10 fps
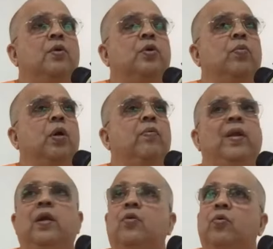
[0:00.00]
So what
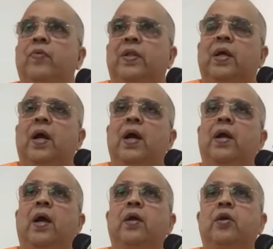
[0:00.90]
will he do with the
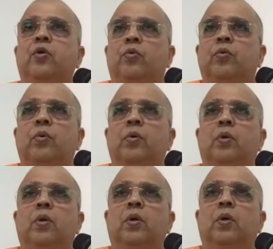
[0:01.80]
high IQ?
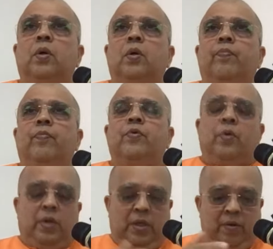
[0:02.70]

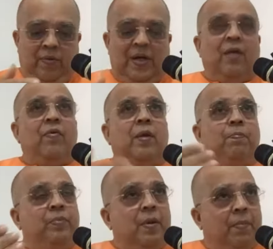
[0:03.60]
So he will
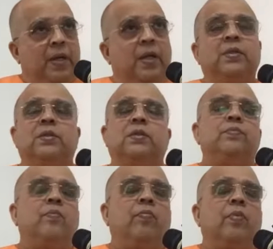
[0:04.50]
develop the manas,
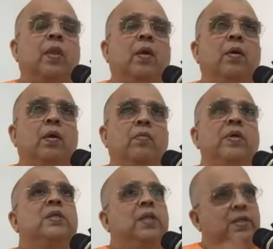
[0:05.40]

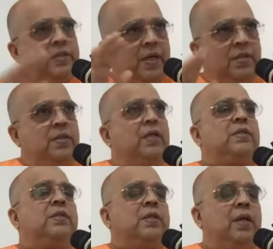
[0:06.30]
which they said is
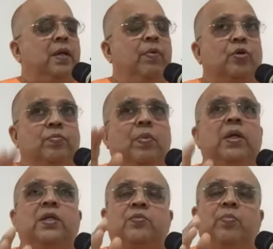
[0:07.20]
necessary, because
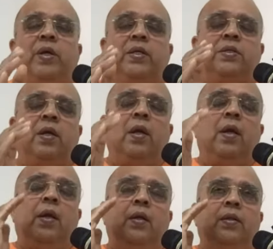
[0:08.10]
manas means
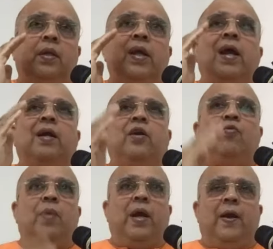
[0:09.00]
the
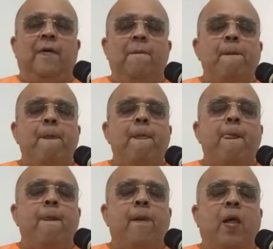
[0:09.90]
reactive mind.
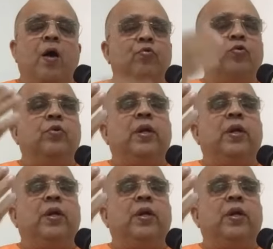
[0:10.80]
How you